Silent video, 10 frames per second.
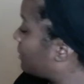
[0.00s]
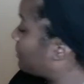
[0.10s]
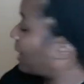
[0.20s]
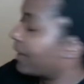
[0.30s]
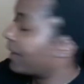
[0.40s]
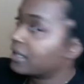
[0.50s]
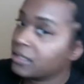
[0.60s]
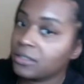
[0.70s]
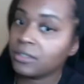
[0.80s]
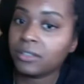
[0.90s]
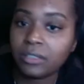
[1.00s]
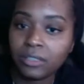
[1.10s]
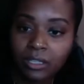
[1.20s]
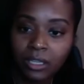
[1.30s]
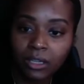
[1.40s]
patterns
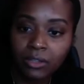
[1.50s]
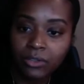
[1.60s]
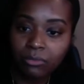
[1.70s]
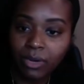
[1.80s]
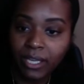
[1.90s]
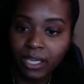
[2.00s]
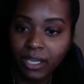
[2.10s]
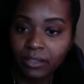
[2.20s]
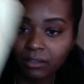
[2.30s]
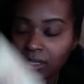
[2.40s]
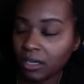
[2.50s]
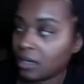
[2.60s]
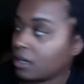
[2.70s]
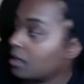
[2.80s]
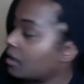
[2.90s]
was right under
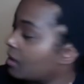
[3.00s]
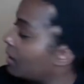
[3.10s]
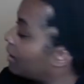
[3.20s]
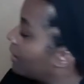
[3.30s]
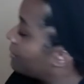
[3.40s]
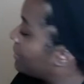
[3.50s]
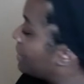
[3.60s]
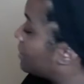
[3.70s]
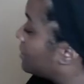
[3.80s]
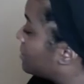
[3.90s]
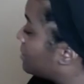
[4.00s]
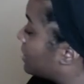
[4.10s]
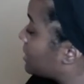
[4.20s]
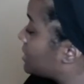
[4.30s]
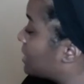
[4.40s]
there. Um,
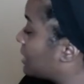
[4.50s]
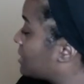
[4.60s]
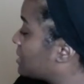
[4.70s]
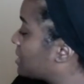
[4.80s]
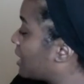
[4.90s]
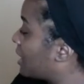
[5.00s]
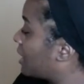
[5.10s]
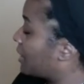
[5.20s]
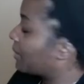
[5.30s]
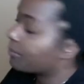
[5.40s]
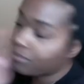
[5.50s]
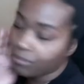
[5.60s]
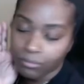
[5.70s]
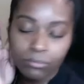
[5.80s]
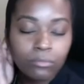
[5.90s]
that's not to say
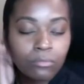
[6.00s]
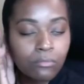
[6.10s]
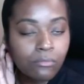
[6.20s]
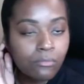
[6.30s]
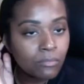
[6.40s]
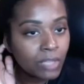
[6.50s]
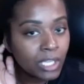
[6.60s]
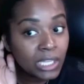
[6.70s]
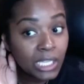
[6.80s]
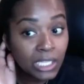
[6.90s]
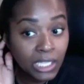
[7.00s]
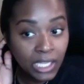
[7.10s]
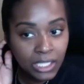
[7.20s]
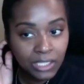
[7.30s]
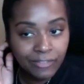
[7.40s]
anything
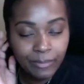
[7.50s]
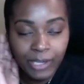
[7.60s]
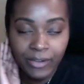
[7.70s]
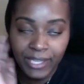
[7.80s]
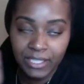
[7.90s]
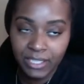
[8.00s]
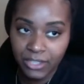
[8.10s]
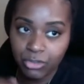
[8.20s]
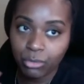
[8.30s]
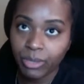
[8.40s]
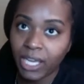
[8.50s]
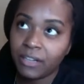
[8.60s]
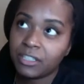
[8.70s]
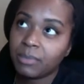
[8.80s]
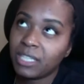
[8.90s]
negative about ancestral
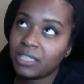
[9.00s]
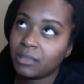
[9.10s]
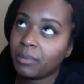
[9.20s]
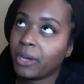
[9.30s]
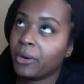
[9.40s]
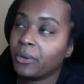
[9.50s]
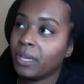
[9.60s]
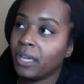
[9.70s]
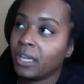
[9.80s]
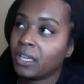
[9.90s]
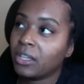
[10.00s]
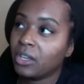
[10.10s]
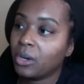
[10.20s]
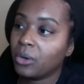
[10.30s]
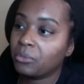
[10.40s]
patterns, but it's about, you
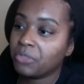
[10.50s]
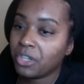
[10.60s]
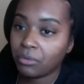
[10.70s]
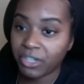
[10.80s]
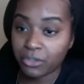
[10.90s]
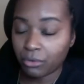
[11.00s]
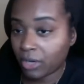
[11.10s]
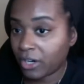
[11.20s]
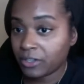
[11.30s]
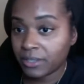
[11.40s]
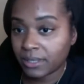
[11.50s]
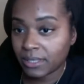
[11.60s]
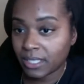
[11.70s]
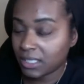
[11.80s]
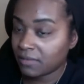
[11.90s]
know, generational curses and
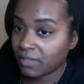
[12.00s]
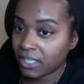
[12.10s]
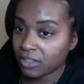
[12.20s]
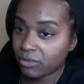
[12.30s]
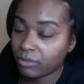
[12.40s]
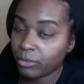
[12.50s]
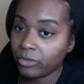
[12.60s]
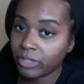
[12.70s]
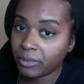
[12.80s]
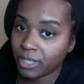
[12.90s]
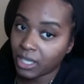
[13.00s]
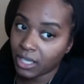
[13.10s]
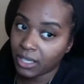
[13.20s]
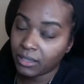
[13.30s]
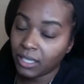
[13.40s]
things of that sort. Moving
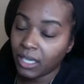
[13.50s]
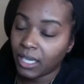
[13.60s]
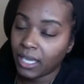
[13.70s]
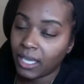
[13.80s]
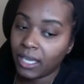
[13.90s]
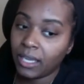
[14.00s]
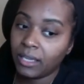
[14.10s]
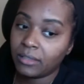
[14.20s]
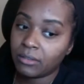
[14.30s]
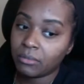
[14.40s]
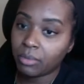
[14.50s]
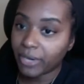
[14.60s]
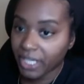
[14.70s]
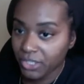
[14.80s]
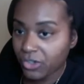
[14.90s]
beyond and
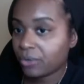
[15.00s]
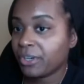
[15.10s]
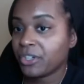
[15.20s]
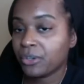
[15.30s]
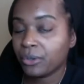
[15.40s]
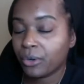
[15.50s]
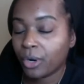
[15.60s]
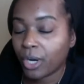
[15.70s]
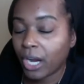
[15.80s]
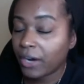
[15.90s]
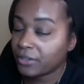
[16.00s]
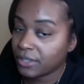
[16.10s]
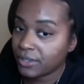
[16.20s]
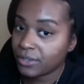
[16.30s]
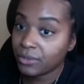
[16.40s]
breaking generational
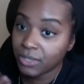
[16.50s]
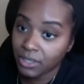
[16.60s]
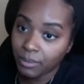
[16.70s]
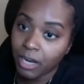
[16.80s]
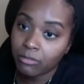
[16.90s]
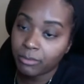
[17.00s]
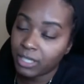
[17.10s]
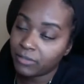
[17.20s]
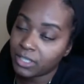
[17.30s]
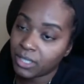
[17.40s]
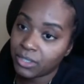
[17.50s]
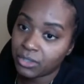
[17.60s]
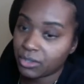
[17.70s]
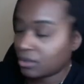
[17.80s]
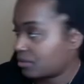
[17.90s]
curses, using the power of manifestation
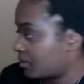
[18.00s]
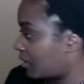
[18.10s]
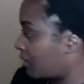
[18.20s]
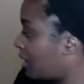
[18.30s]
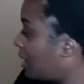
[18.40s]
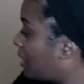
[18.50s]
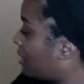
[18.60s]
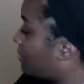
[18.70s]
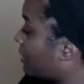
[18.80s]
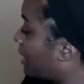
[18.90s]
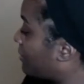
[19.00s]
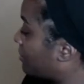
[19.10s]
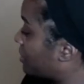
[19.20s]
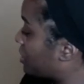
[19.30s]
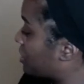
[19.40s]
to do so. And we have the
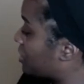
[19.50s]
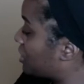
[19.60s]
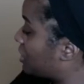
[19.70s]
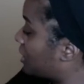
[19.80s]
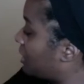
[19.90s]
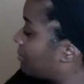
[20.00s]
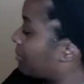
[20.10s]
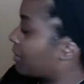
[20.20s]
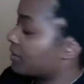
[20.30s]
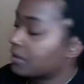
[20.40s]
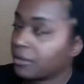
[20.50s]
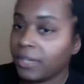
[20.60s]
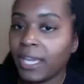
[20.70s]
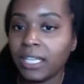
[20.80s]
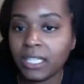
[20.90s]
magician and the emperor
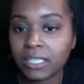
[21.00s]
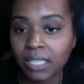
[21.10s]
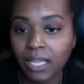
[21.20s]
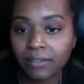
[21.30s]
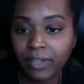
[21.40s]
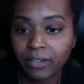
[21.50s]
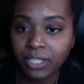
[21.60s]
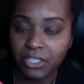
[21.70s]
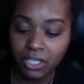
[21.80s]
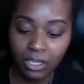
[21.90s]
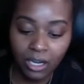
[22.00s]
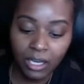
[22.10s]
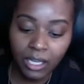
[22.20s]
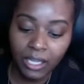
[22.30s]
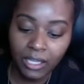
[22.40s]
creating a solid foundation in our
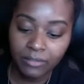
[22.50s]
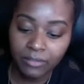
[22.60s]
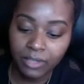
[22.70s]
life